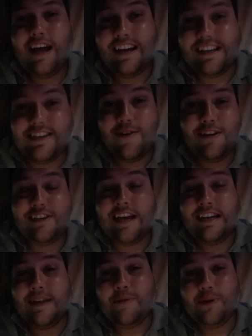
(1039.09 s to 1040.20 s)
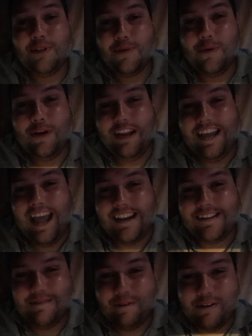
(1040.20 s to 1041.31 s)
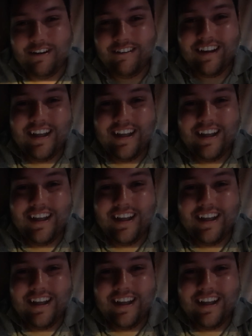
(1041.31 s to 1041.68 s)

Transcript: And it's only Saturday. We've got to do it all again tomorrow.